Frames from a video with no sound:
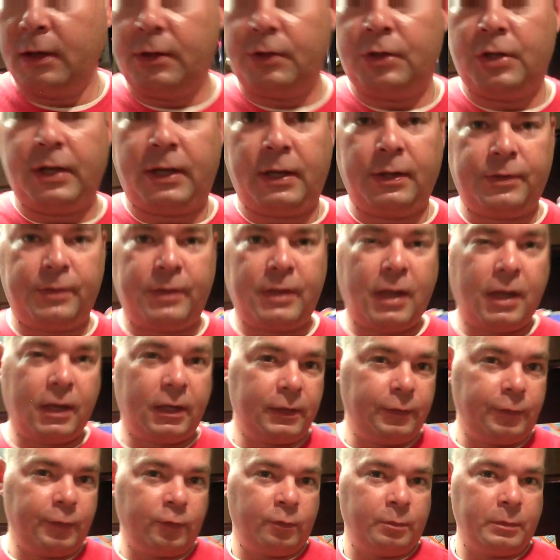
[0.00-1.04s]
Chicken
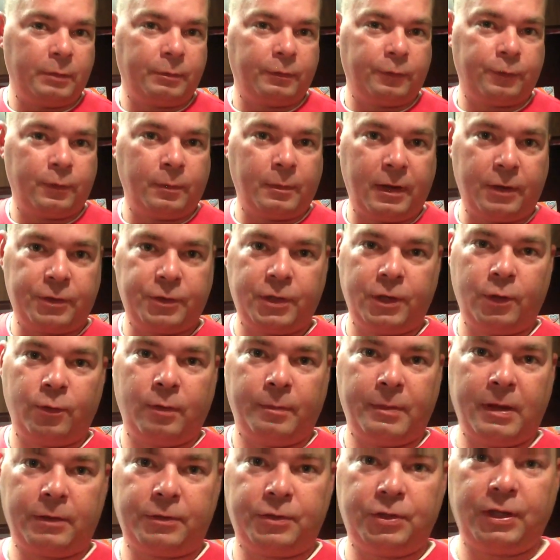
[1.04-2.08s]
stock, if you remember from our show
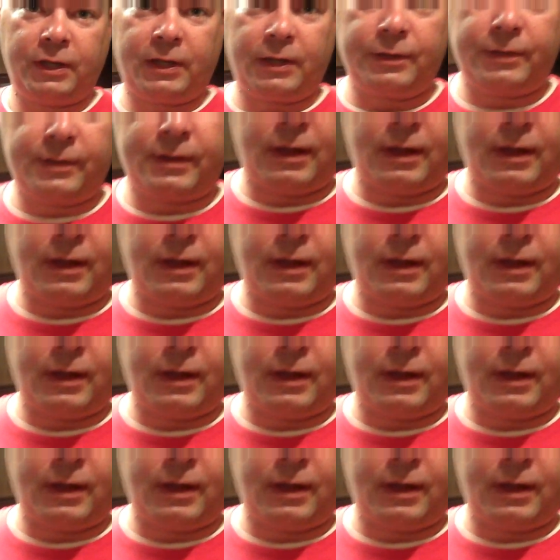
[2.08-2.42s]
about chicken